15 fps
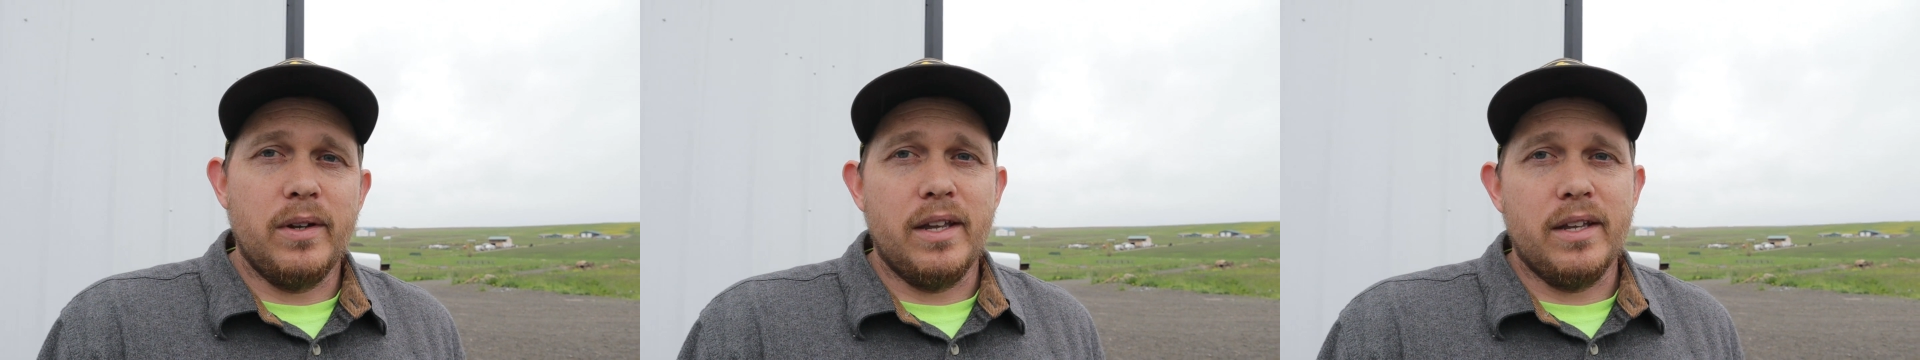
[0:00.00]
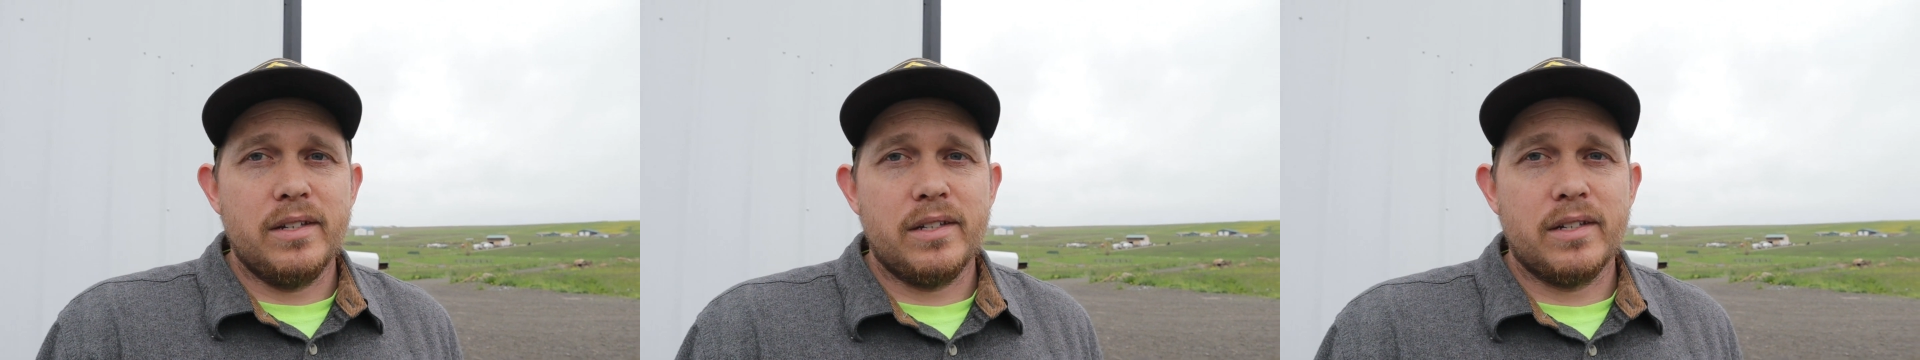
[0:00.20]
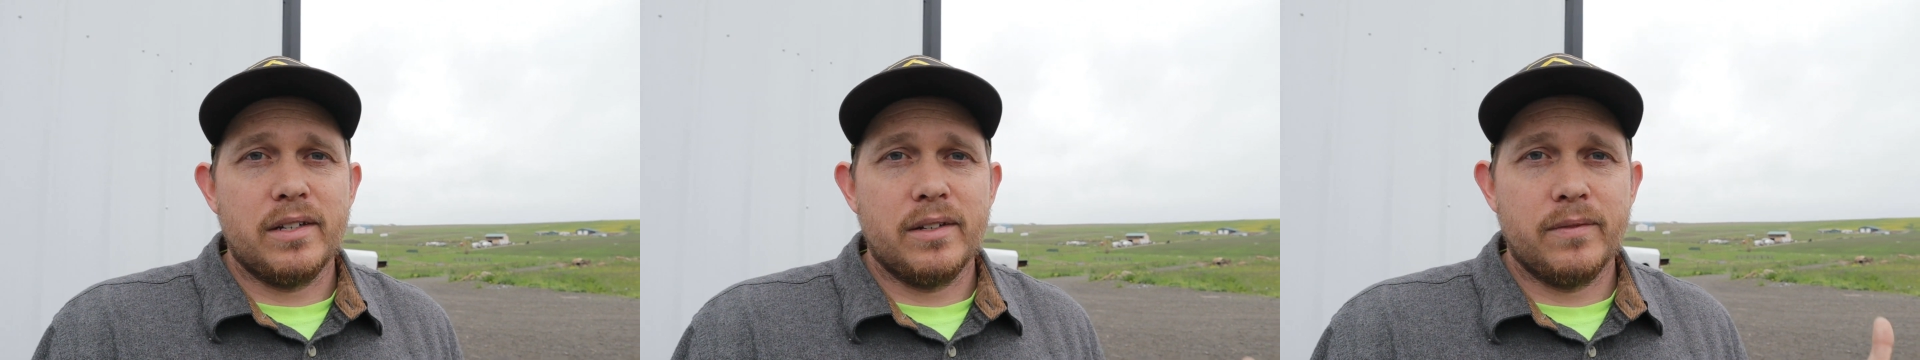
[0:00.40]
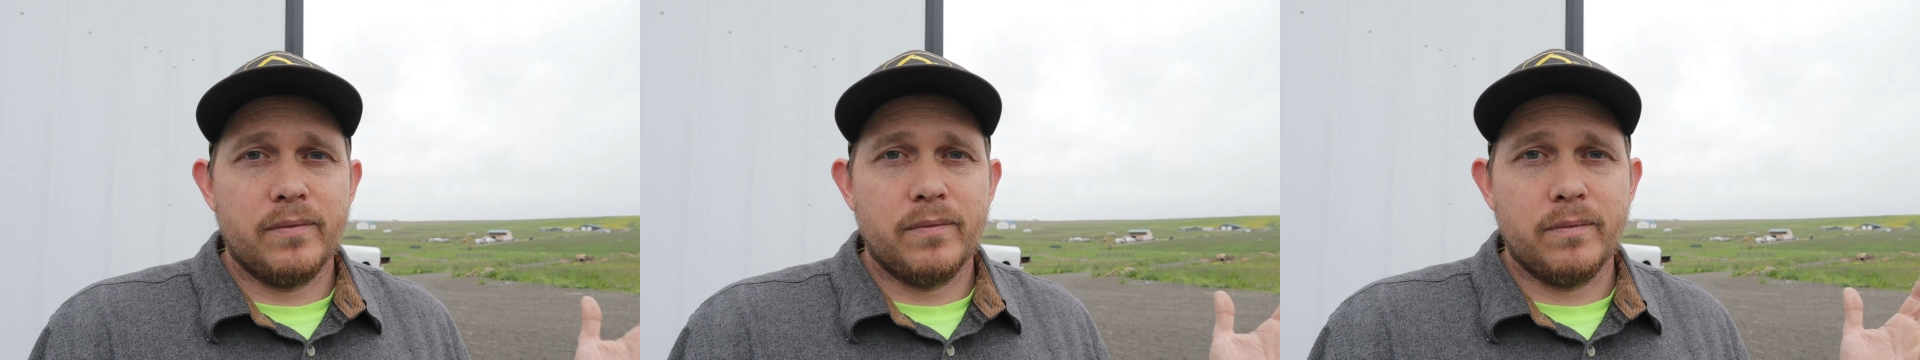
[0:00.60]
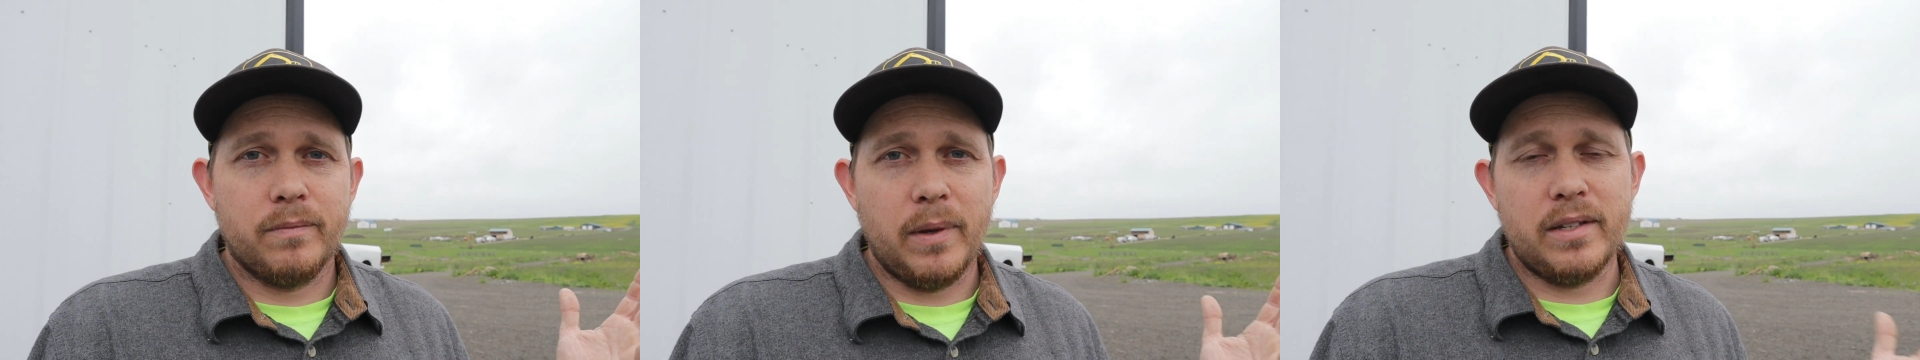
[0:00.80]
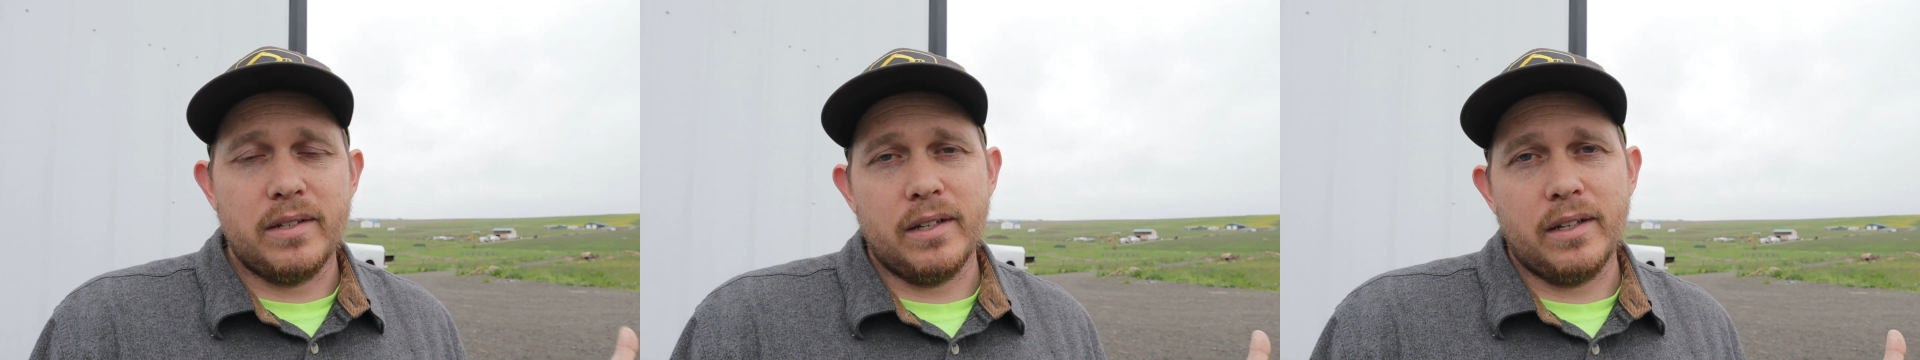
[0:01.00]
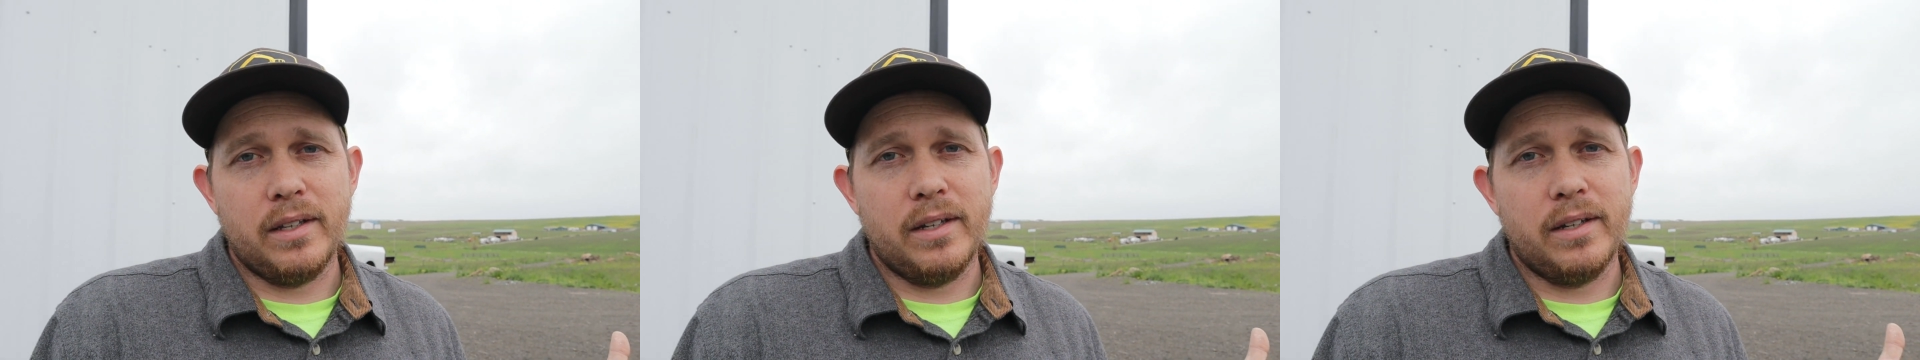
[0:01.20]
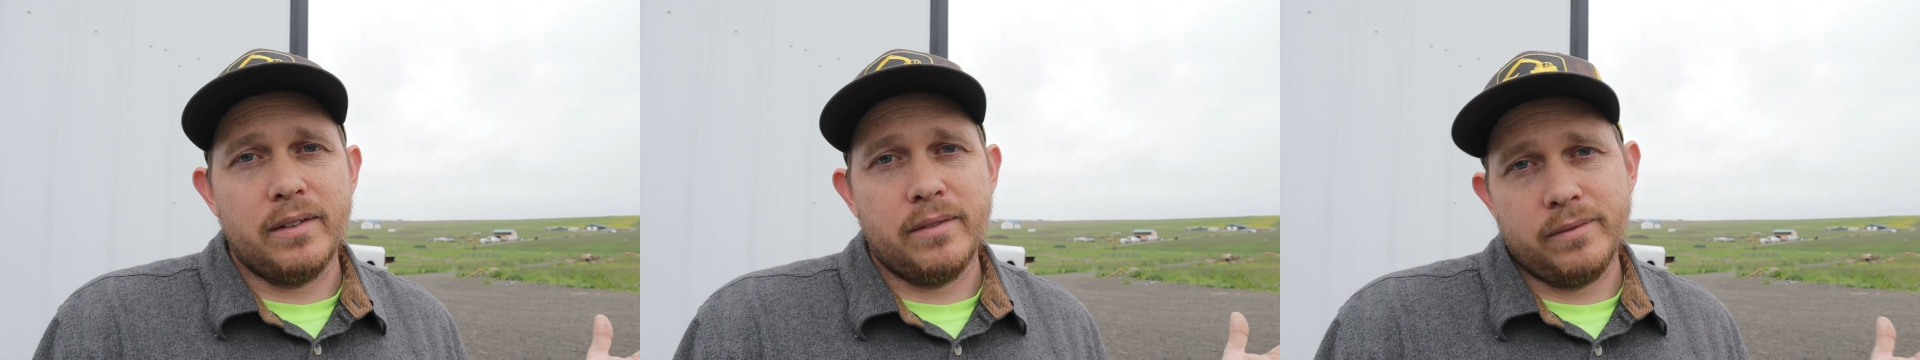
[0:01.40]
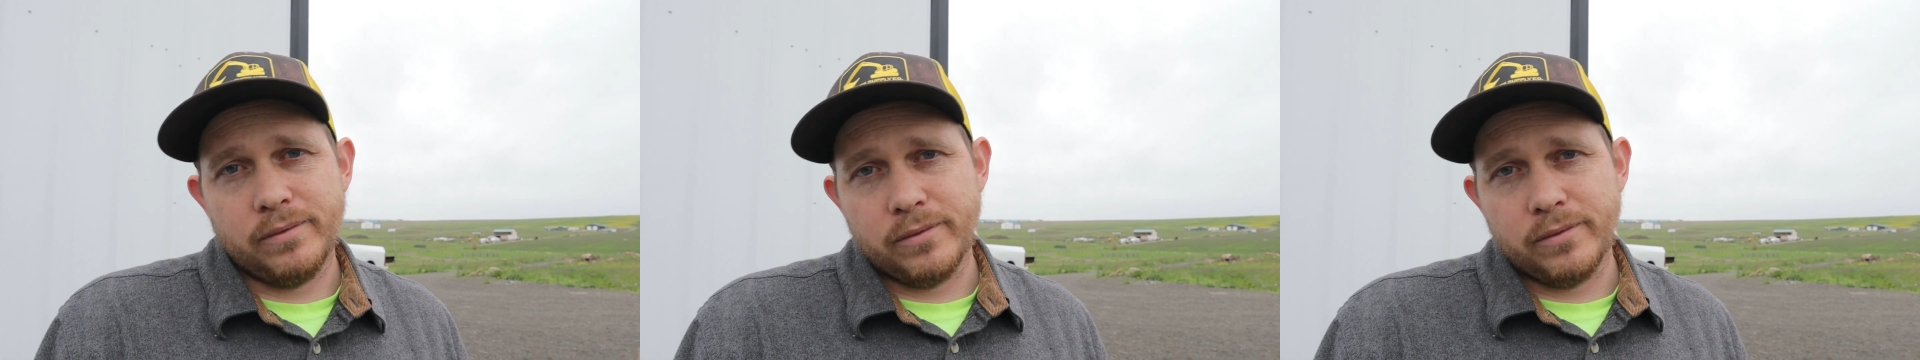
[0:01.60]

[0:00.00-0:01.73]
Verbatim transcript: is basically